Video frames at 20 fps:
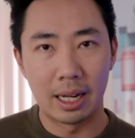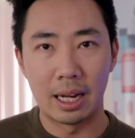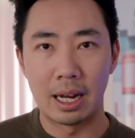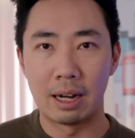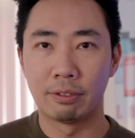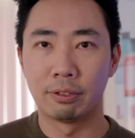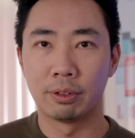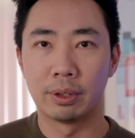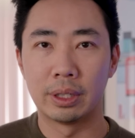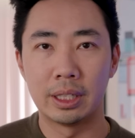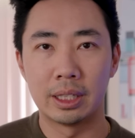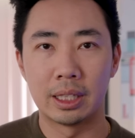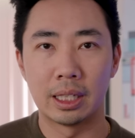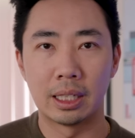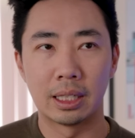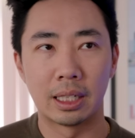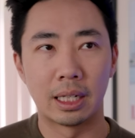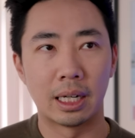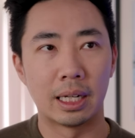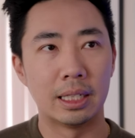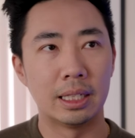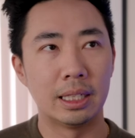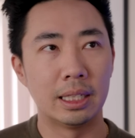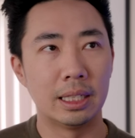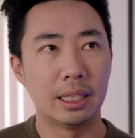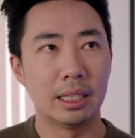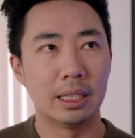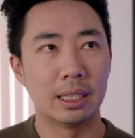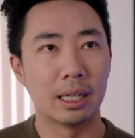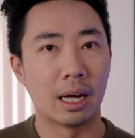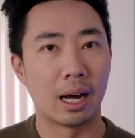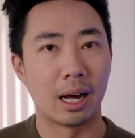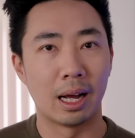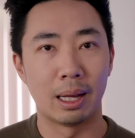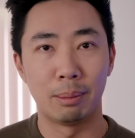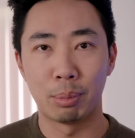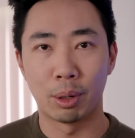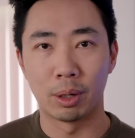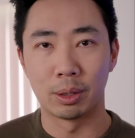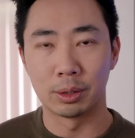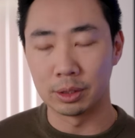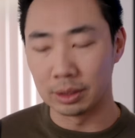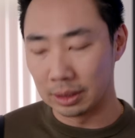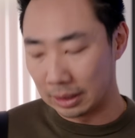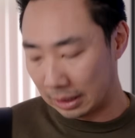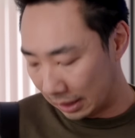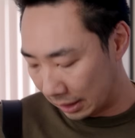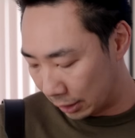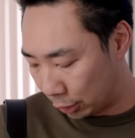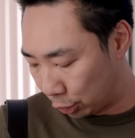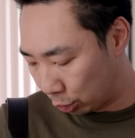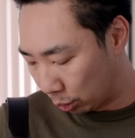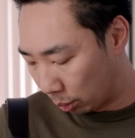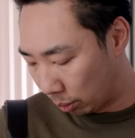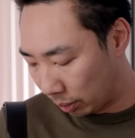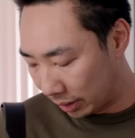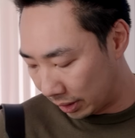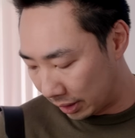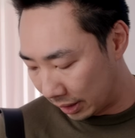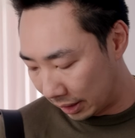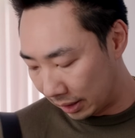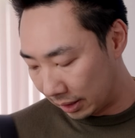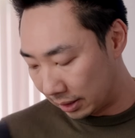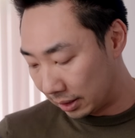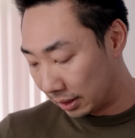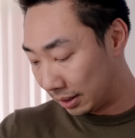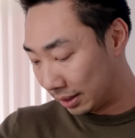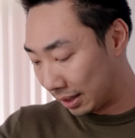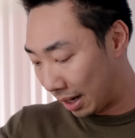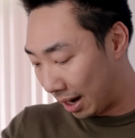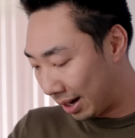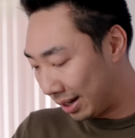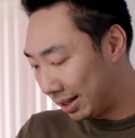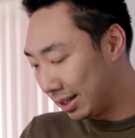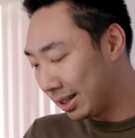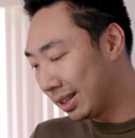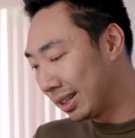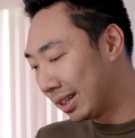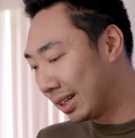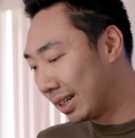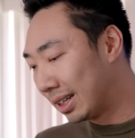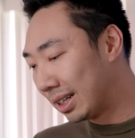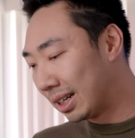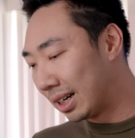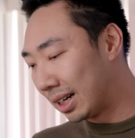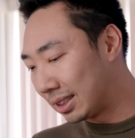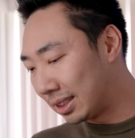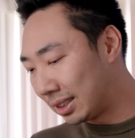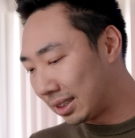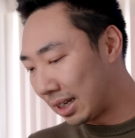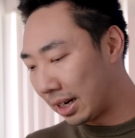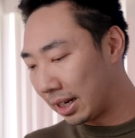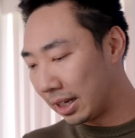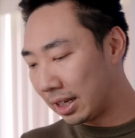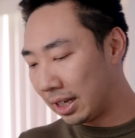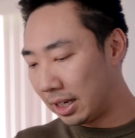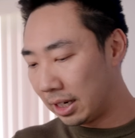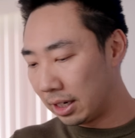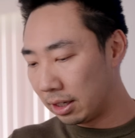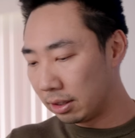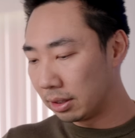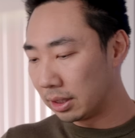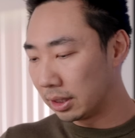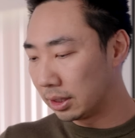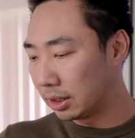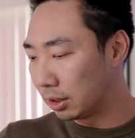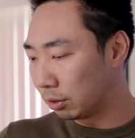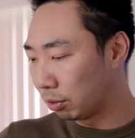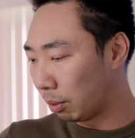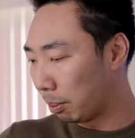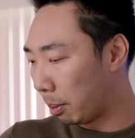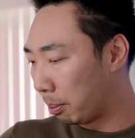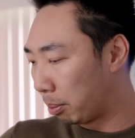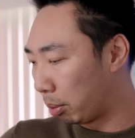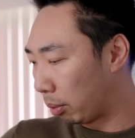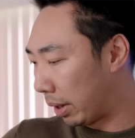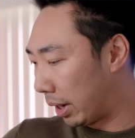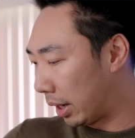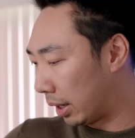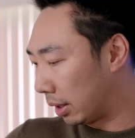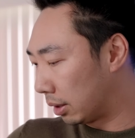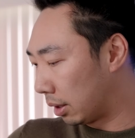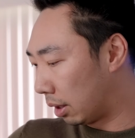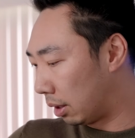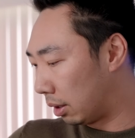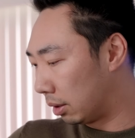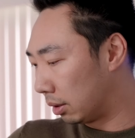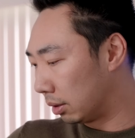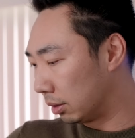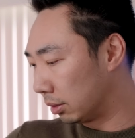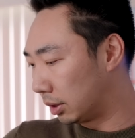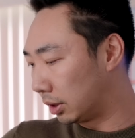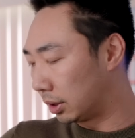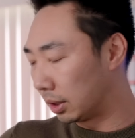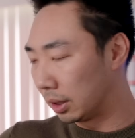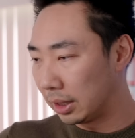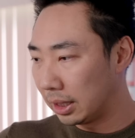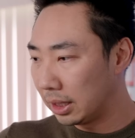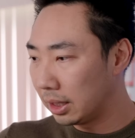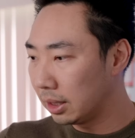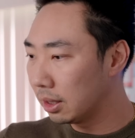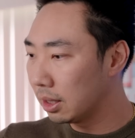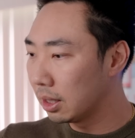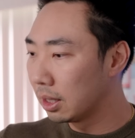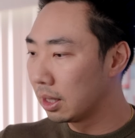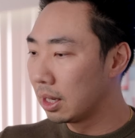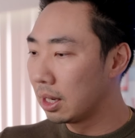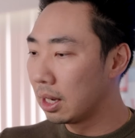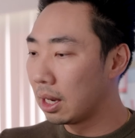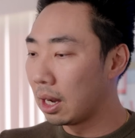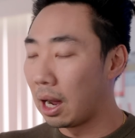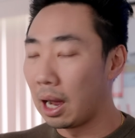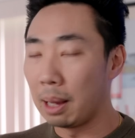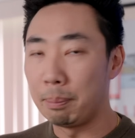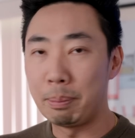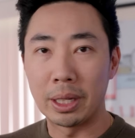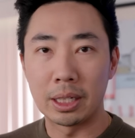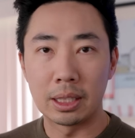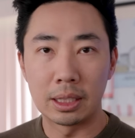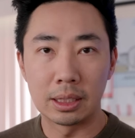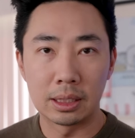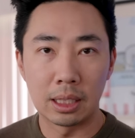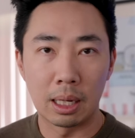everything that I need. I personally enjoy the design aesthetic here. This is from a brand called Celine. I picked this